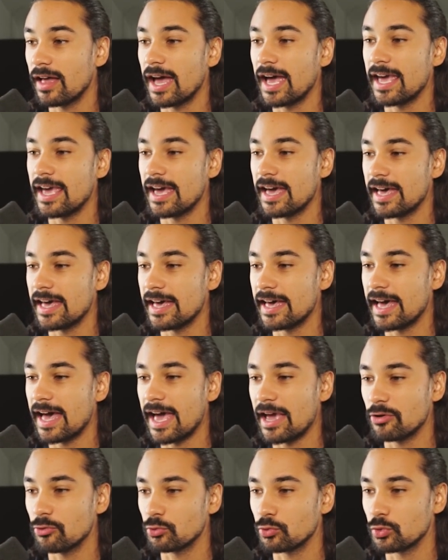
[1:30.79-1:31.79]

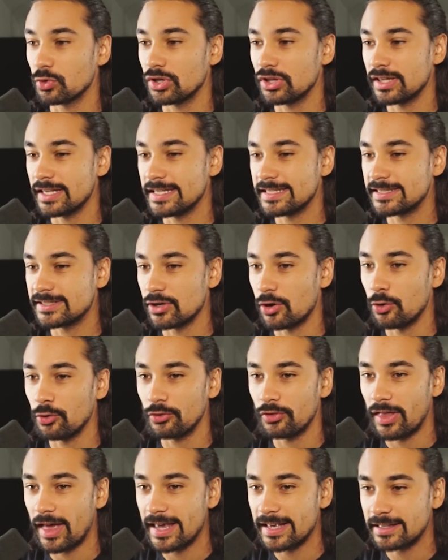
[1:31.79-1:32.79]
I really
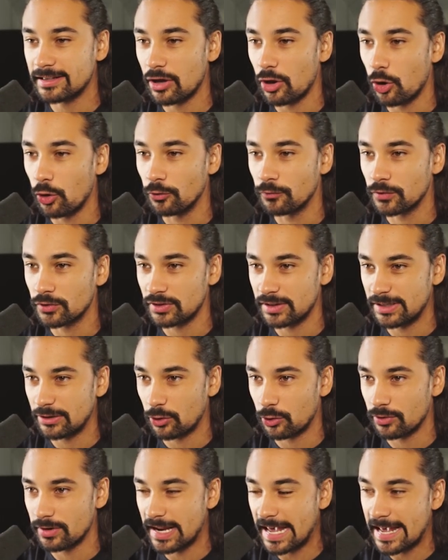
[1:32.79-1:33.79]
don't like overly
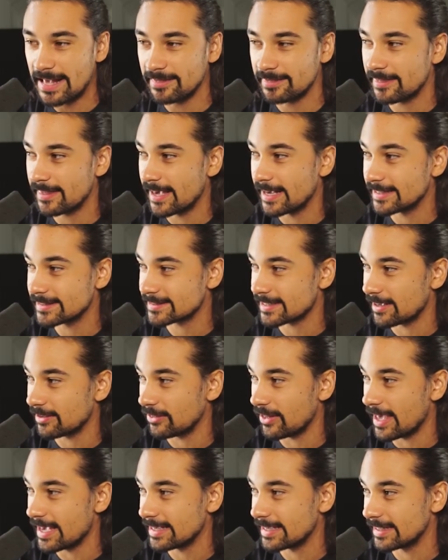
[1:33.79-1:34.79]
ornate things. I
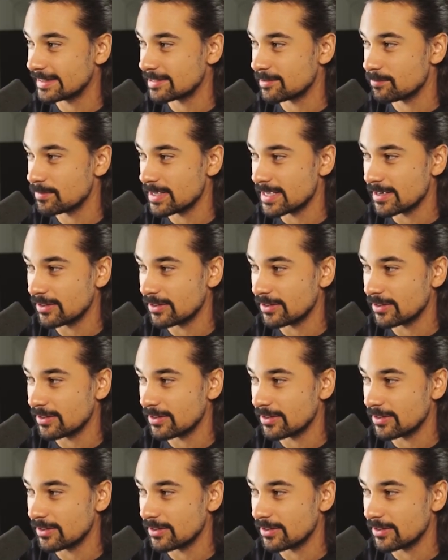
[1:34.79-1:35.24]
like it to be a